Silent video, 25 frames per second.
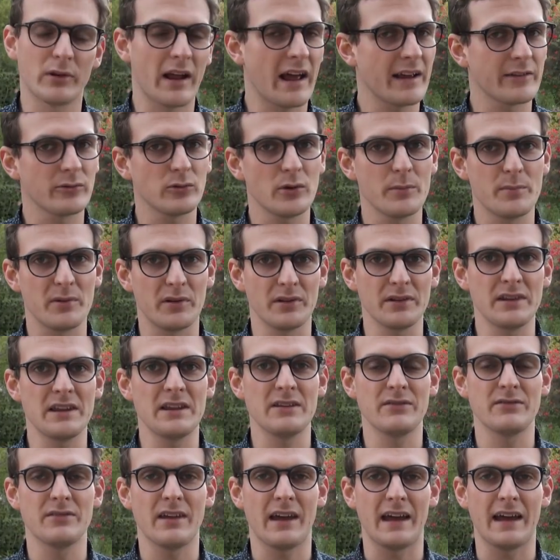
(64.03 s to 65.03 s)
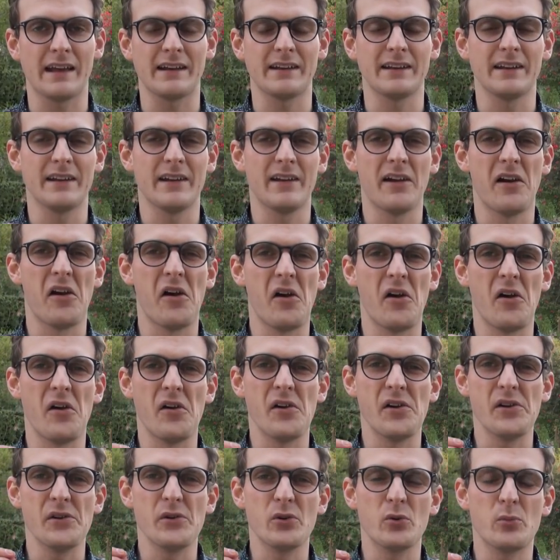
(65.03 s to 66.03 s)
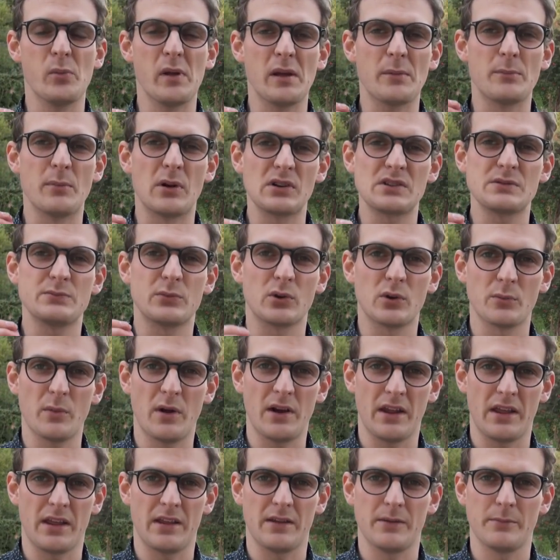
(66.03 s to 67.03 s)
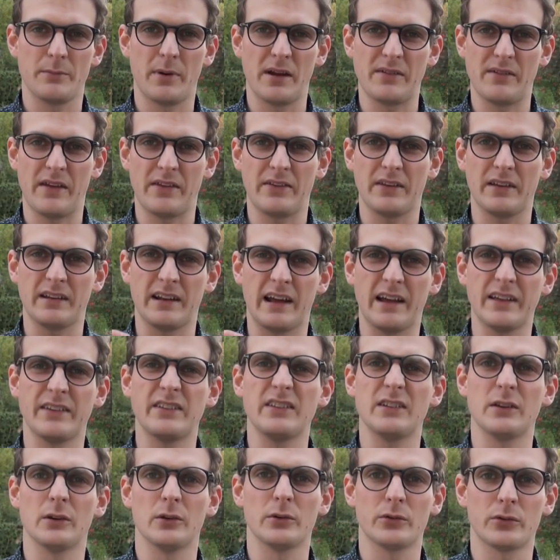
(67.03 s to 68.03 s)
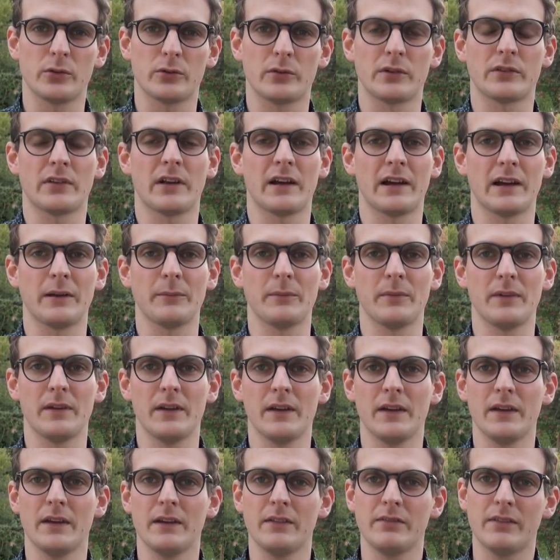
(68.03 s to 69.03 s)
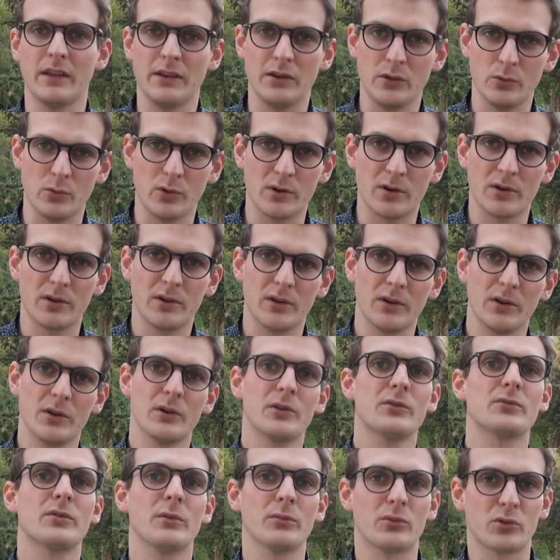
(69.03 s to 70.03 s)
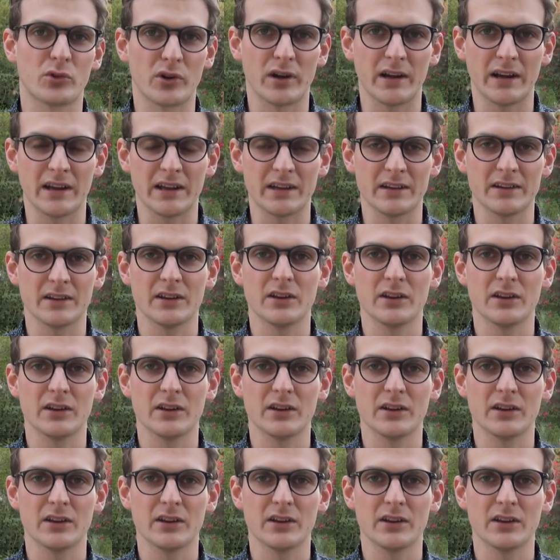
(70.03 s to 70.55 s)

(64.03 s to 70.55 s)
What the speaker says: actually believe that you would make much more money by investing in ICOs over time than you would from trading